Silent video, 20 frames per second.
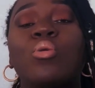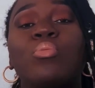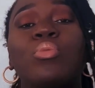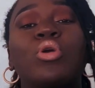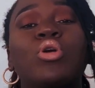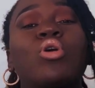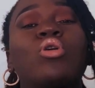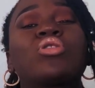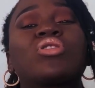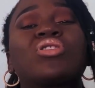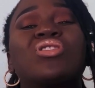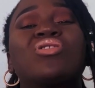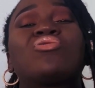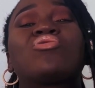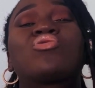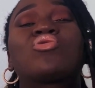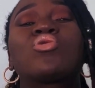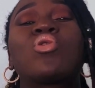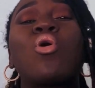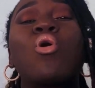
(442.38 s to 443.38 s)
because
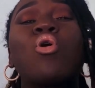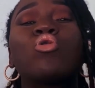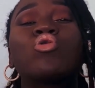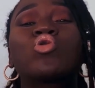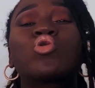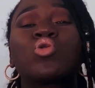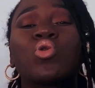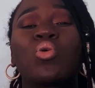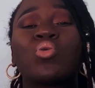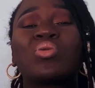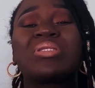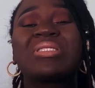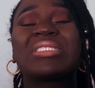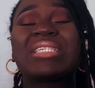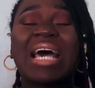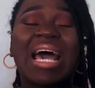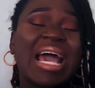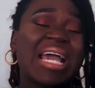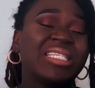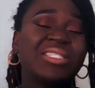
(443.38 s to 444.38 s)
it's so so
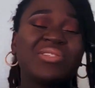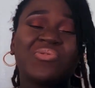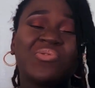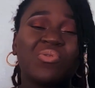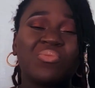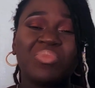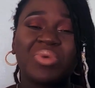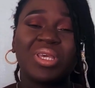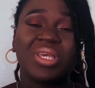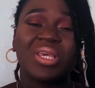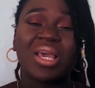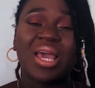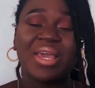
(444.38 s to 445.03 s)
tight for me